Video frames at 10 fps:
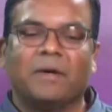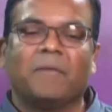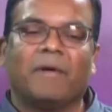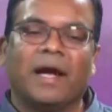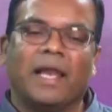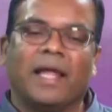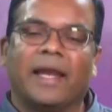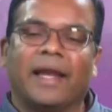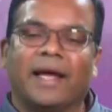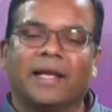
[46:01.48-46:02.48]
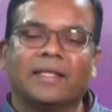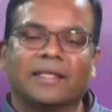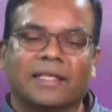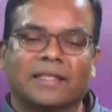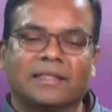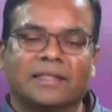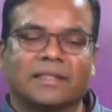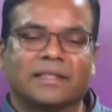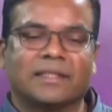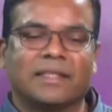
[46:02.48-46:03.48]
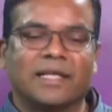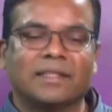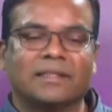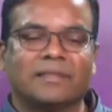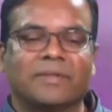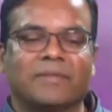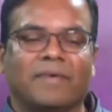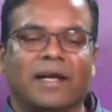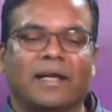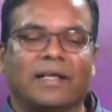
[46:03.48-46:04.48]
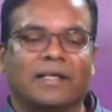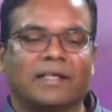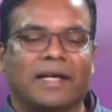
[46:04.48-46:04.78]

While in another case, another Seyfert-1